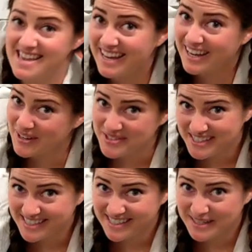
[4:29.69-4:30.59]

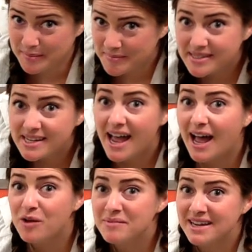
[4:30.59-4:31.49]
Ecosystems
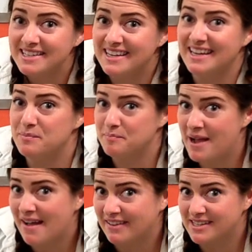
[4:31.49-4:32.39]
help maintain a
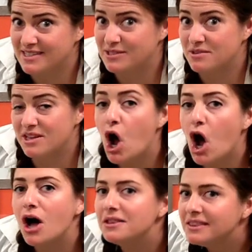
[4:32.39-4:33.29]
balance so that
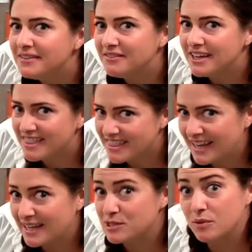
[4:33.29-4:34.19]
all living
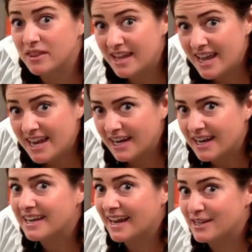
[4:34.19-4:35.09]
things within
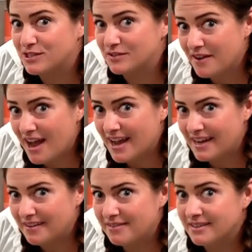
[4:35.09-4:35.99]
it can survive.
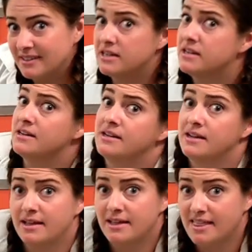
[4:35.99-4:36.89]

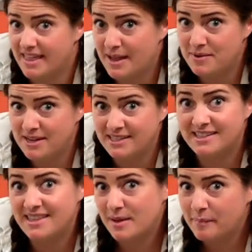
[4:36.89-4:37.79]
That
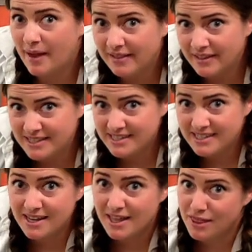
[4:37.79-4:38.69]
means they
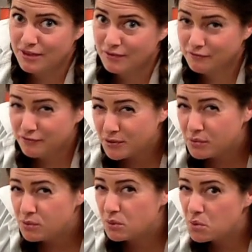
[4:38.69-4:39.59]
balance the
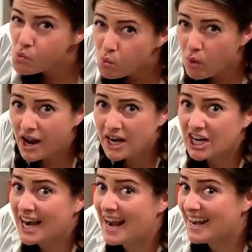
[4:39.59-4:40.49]
food,
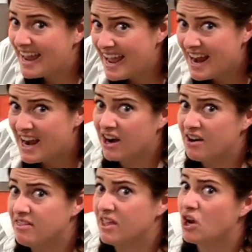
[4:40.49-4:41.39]
water, and
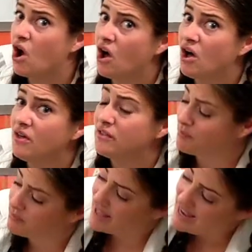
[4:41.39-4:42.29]
air that all
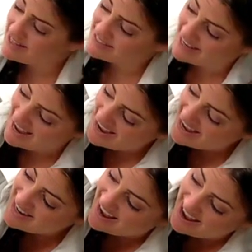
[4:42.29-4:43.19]
the plants
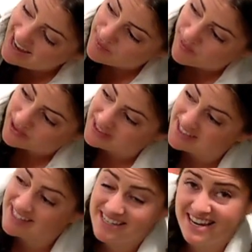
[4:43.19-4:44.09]
and
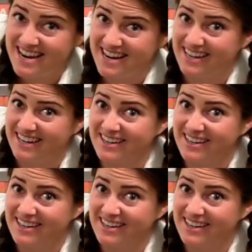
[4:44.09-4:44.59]
animals need.